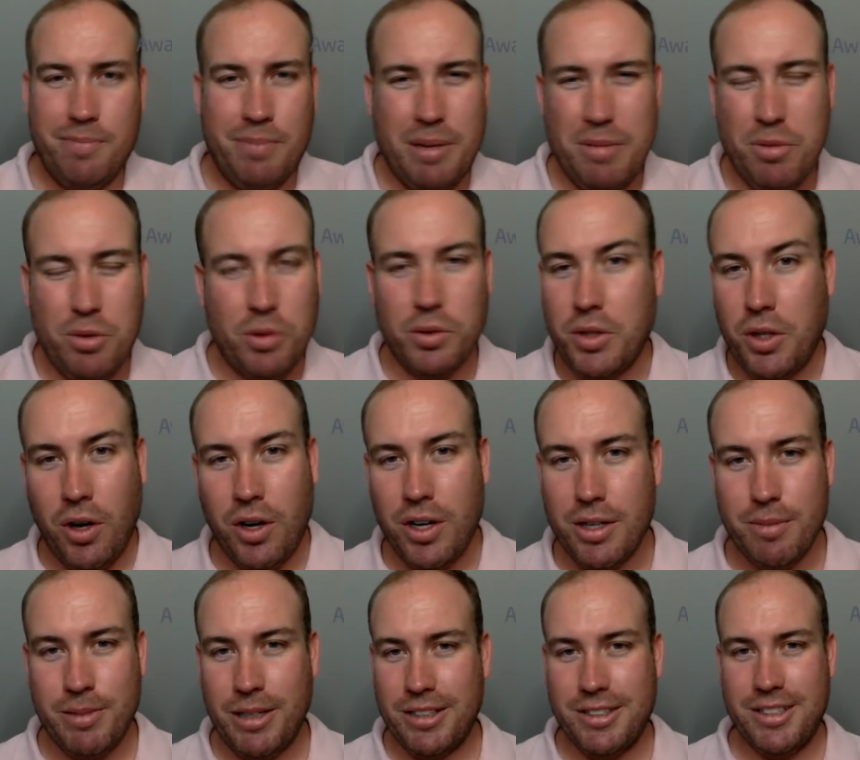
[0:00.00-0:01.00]
People don't
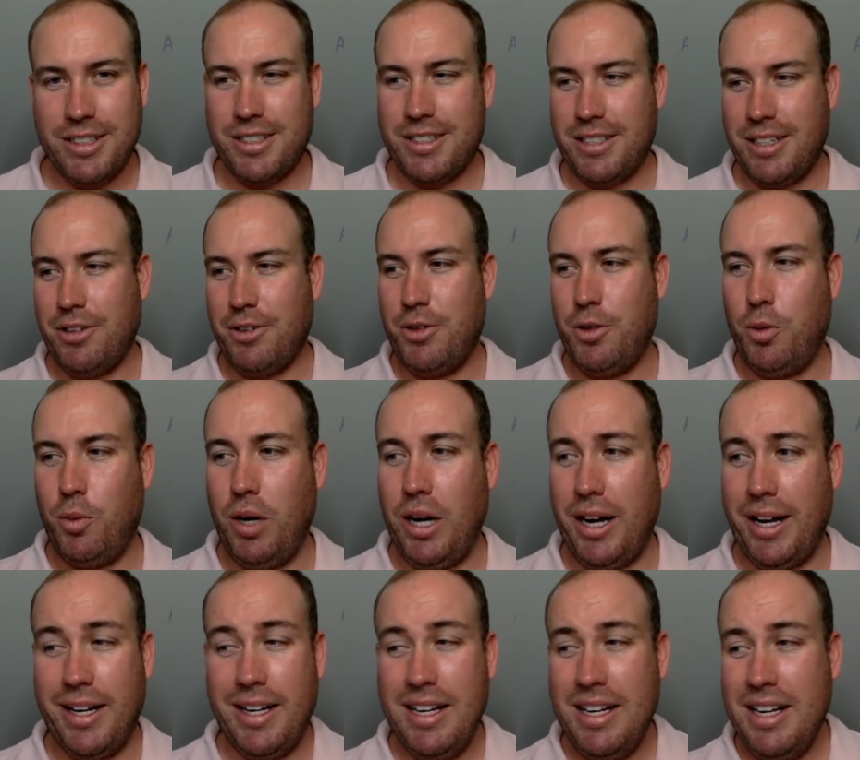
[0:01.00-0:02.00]
talk about this, and I don't know
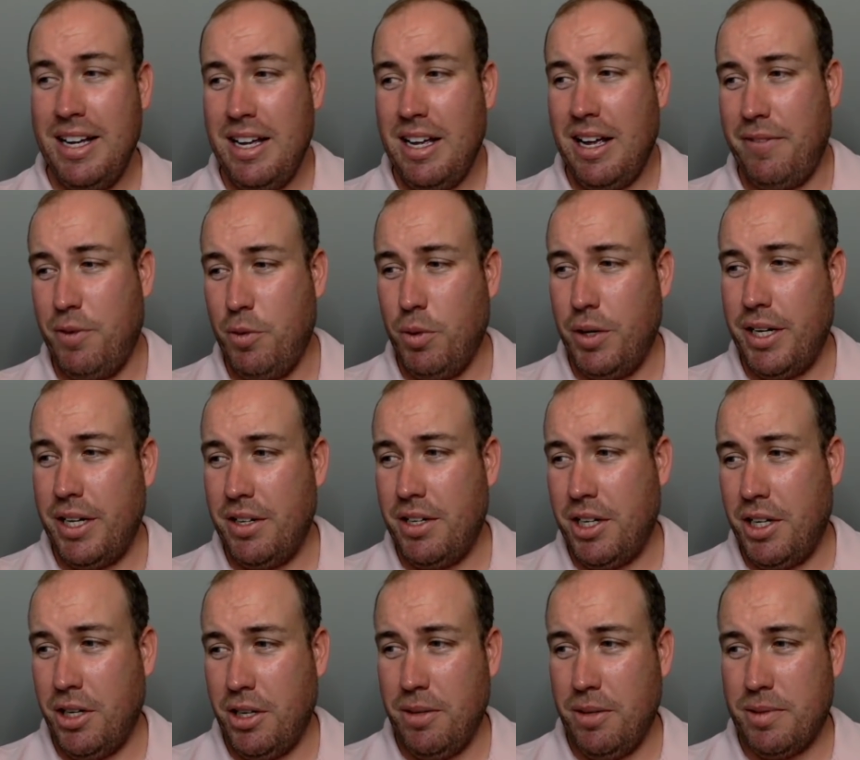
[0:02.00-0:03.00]
why. If you want to get
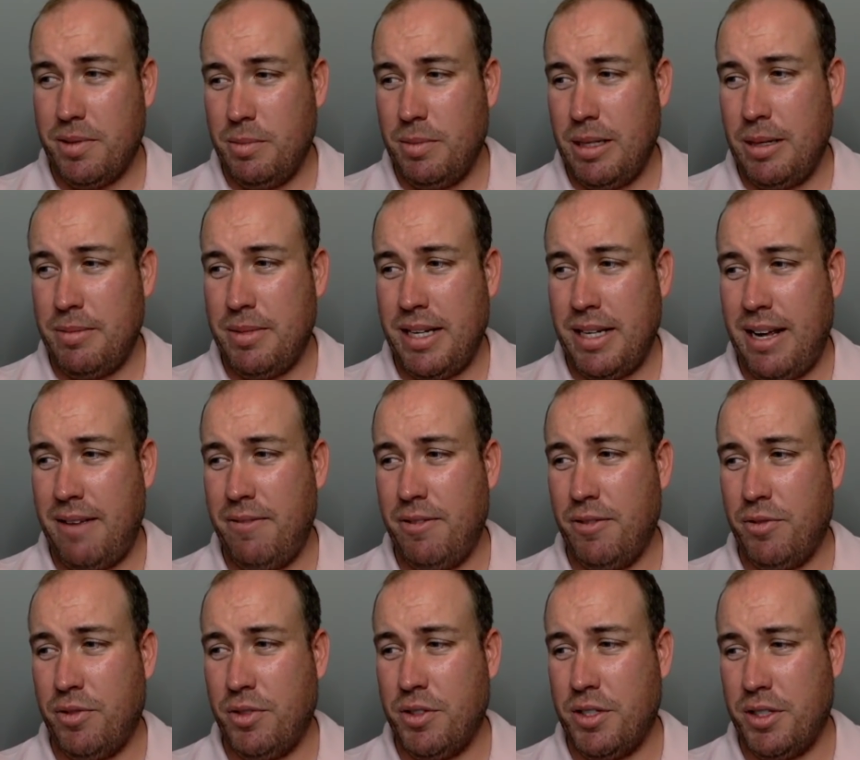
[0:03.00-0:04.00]
to Europe, sometimes they have
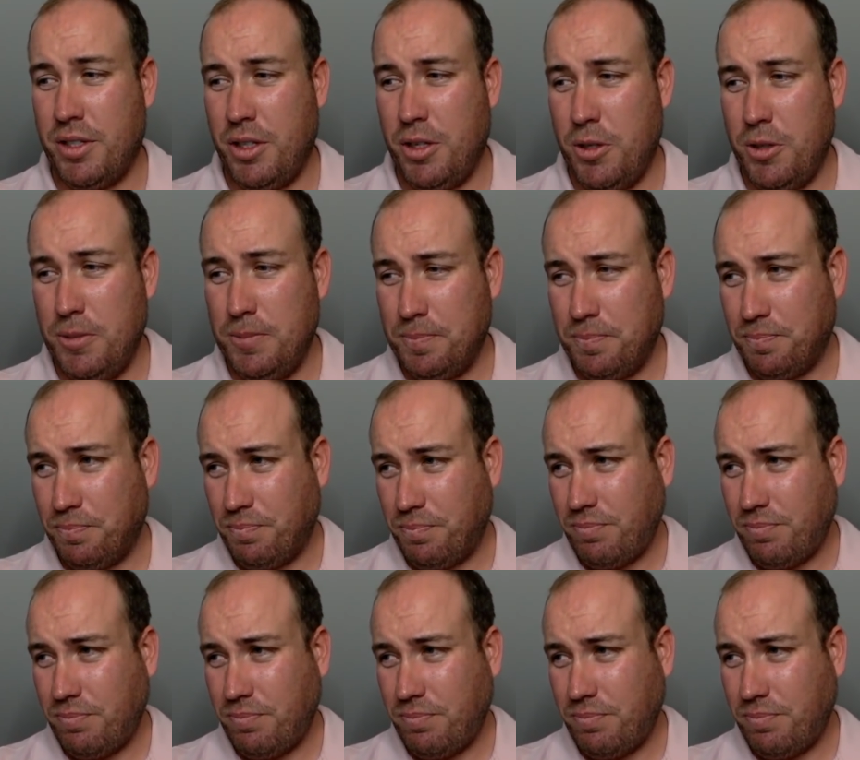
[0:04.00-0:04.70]
it for as low.